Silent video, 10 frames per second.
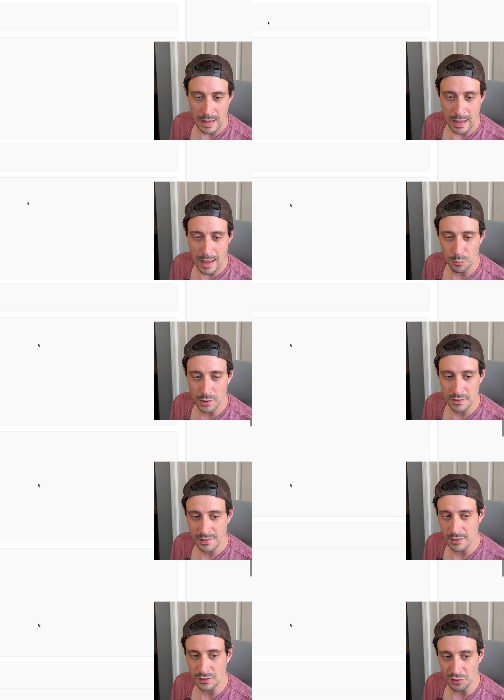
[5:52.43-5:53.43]
and what it's
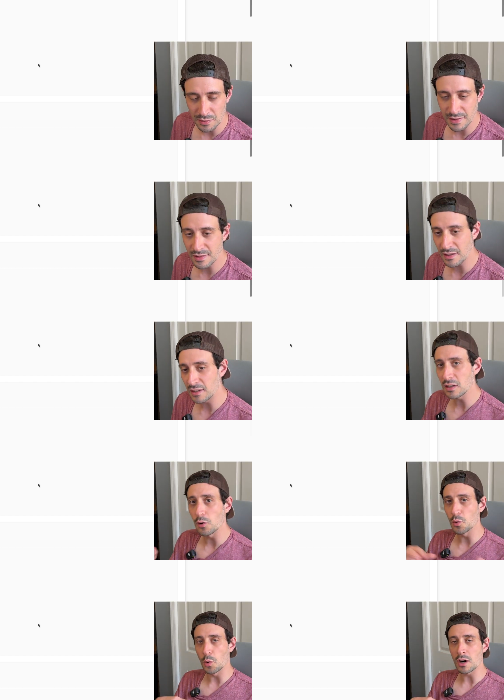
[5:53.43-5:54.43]
going to do is it's going to go
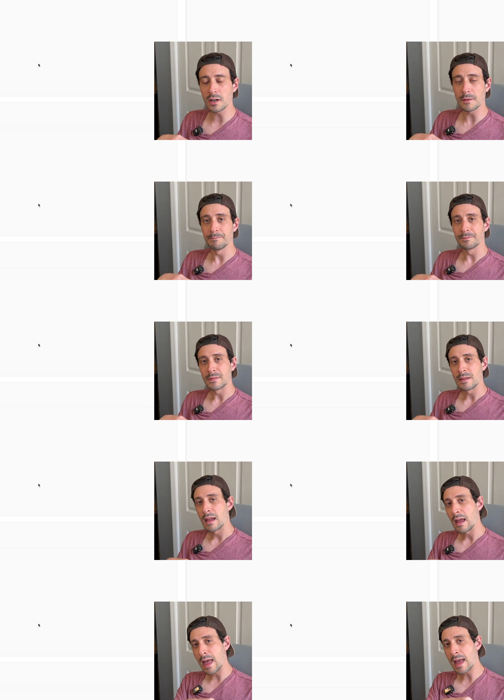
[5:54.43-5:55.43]
to work,
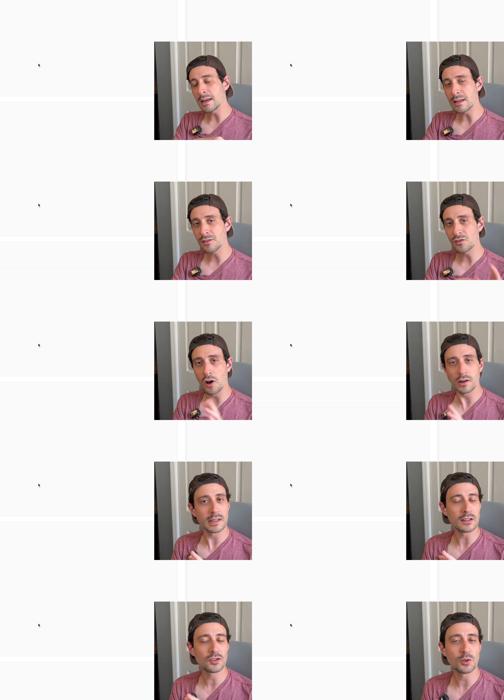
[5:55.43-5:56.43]
and it's
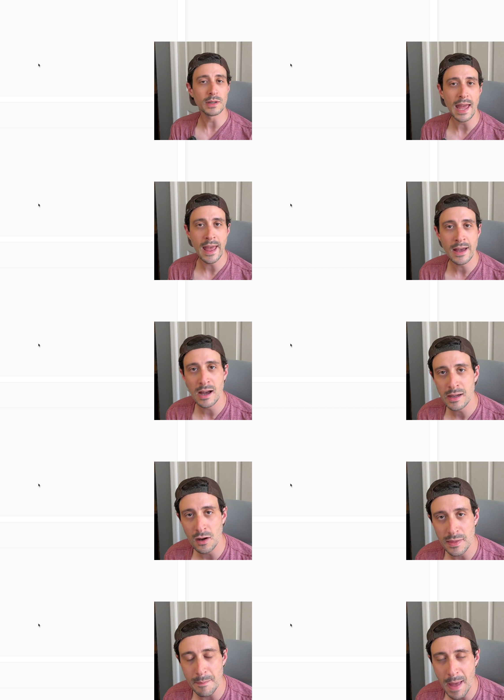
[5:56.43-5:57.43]
talking to an AI
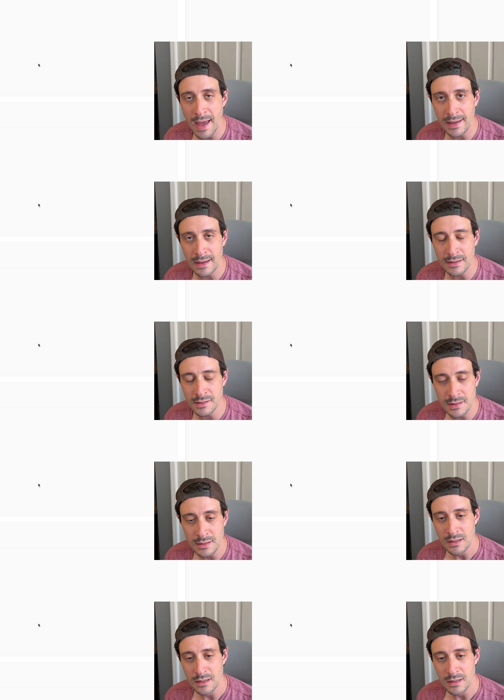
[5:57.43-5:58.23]
on the back end.